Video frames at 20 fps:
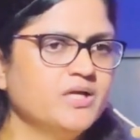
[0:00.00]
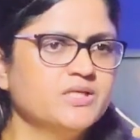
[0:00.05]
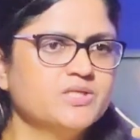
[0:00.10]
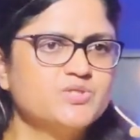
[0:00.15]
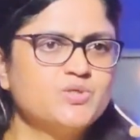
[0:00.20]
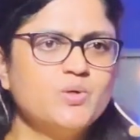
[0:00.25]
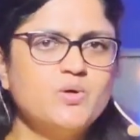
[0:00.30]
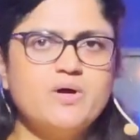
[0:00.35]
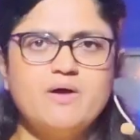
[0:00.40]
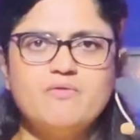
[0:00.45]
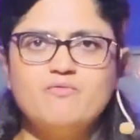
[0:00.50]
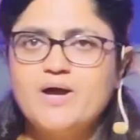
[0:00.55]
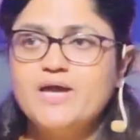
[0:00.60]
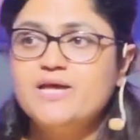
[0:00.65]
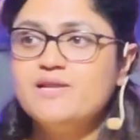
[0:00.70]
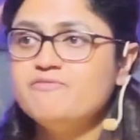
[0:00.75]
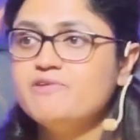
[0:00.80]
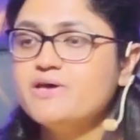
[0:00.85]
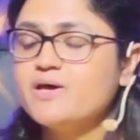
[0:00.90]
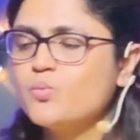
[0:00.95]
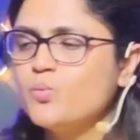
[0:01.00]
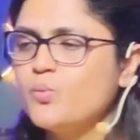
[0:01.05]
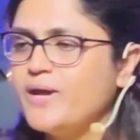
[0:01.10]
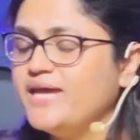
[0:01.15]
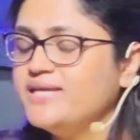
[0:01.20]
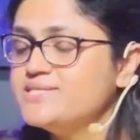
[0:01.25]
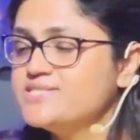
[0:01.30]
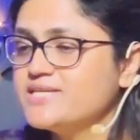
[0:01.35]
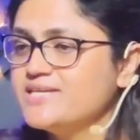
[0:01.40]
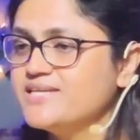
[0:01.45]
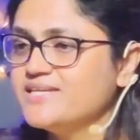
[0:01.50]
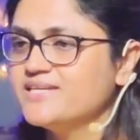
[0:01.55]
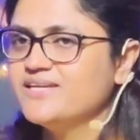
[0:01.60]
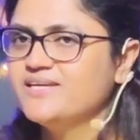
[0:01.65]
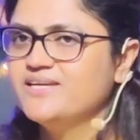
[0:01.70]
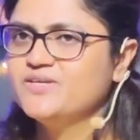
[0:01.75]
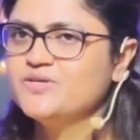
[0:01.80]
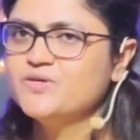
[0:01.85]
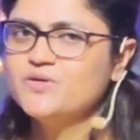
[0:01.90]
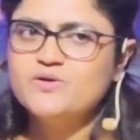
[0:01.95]
So while we are waiting,
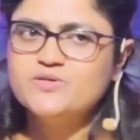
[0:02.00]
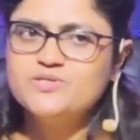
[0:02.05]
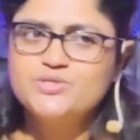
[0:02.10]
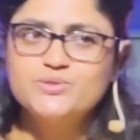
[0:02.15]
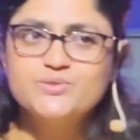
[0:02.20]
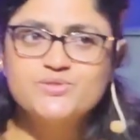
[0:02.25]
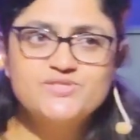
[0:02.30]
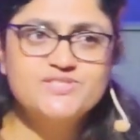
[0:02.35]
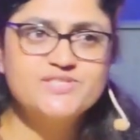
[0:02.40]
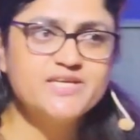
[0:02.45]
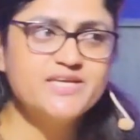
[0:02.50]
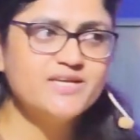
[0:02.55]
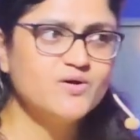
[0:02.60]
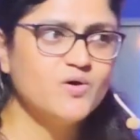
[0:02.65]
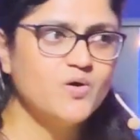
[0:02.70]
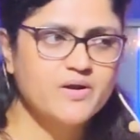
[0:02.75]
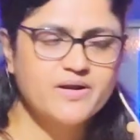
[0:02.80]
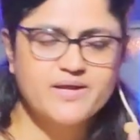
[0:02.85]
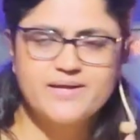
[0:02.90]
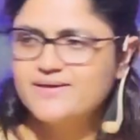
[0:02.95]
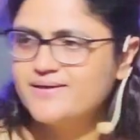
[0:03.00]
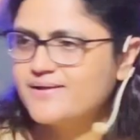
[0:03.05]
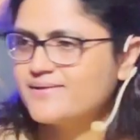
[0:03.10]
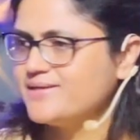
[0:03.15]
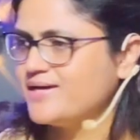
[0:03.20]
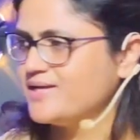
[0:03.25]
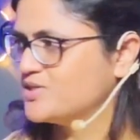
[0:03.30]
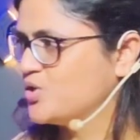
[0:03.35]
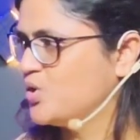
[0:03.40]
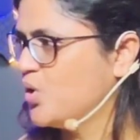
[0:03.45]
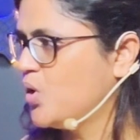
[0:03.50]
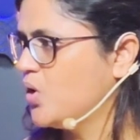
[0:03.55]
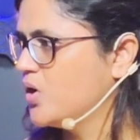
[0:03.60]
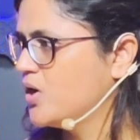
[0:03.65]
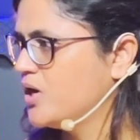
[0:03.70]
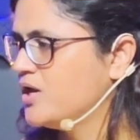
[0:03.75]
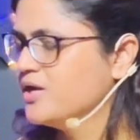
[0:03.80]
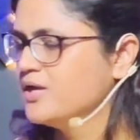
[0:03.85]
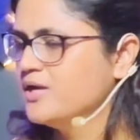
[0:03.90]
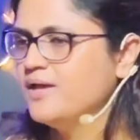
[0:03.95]
you know, to see or hear that
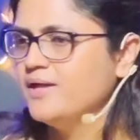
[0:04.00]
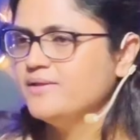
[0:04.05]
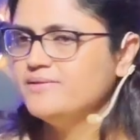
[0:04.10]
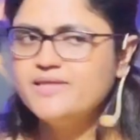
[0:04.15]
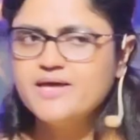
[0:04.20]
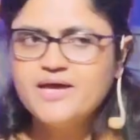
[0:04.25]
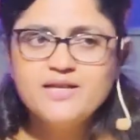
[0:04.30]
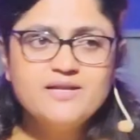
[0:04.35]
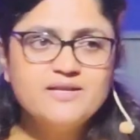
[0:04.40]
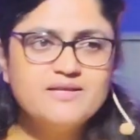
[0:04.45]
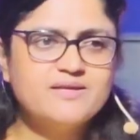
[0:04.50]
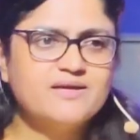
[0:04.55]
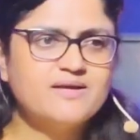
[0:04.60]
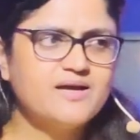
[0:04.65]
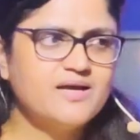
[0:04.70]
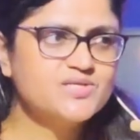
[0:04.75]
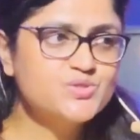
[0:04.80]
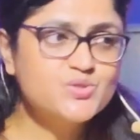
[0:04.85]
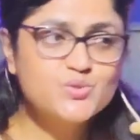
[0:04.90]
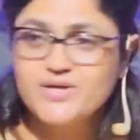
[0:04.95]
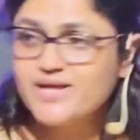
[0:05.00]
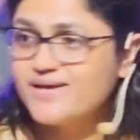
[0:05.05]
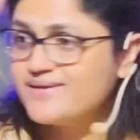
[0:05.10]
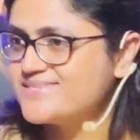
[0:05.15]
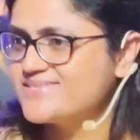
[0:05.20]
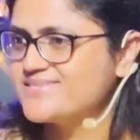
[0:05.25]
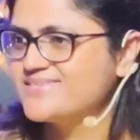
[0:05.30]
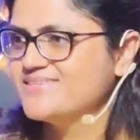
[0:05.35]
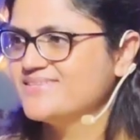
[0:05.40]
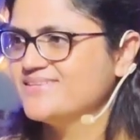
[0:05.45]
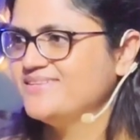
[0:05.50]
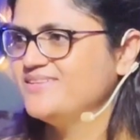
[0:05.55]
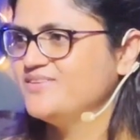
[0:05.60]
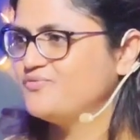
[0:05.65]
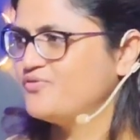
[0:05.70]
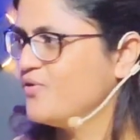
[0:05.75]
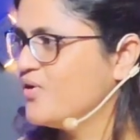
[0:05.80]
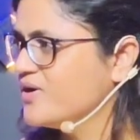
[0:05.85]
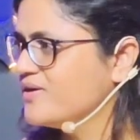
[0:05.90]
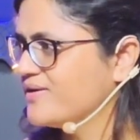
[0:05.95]
call, then as soon as the
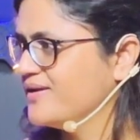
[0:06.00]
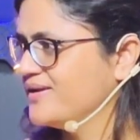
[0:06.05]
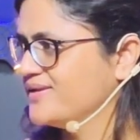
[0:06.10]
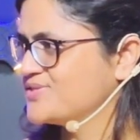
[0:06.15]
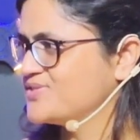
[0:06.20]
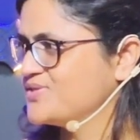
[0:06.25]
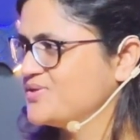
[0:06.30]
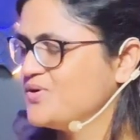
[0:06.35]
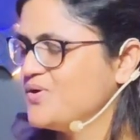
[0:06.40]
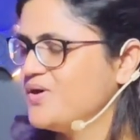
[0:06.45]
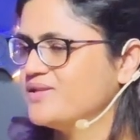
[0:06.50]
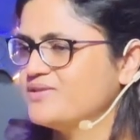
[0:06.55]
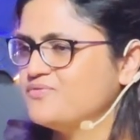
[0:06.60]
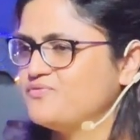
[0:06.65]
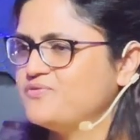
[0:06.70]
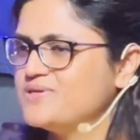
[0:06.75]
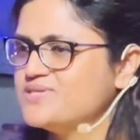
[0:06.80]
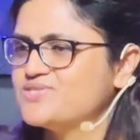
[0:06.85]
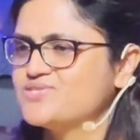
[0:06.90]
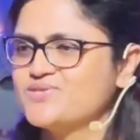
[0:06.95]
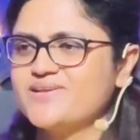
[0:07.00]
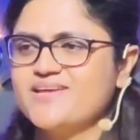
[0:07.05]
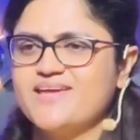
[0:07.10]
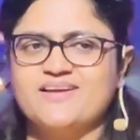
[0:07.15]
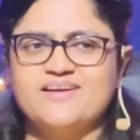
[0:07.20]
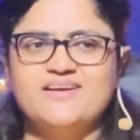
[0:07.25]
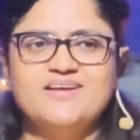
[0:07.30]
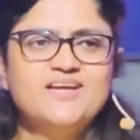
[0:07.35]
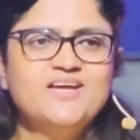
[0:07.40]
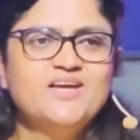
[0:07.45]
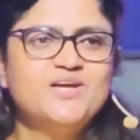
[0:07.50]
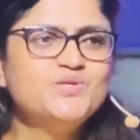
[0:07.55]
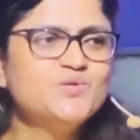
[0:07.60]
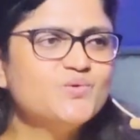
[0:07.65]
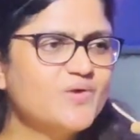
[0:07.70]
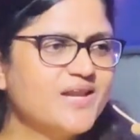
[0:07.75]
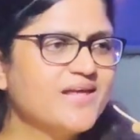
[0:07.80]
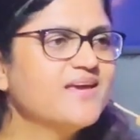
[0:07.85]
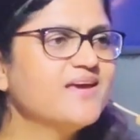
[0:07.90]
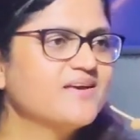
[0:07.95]
phone rings, you know, at the first ring, you
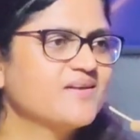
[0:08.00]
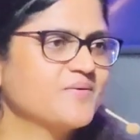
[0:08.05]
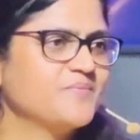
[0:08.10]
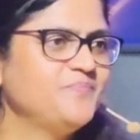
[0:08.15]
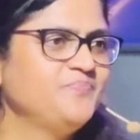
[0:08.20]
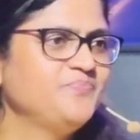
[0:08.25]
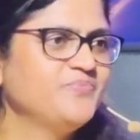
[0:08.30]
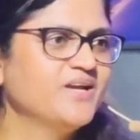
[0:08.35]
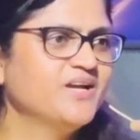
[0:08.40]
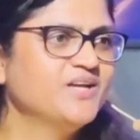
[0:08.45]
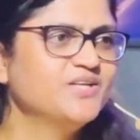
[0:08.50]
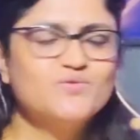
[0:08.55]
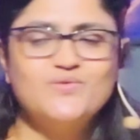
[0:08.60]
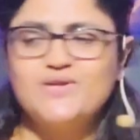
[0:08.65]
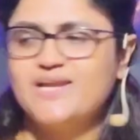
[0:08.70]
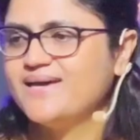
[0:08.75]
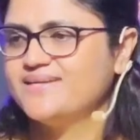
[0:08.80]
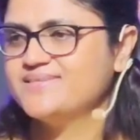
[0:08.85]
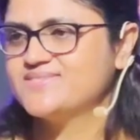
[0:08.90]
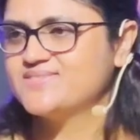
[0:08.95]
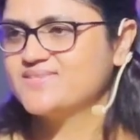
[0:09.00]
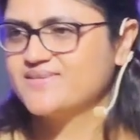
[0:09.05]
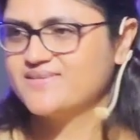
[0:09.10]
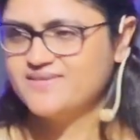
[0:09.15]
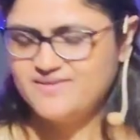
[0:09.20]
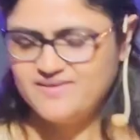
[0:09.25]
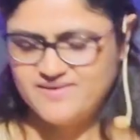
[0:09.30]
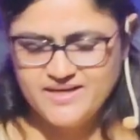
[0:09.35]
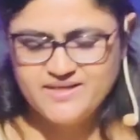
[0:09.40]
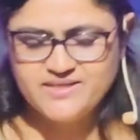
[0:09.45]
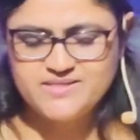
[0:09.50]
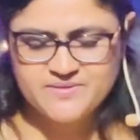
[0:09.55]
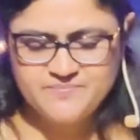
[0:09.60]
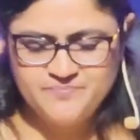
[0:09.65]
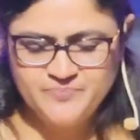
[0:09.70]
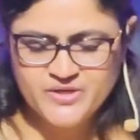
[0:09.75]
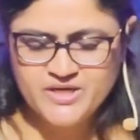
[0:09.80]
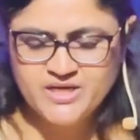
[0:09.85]
will hear, you will answer, right?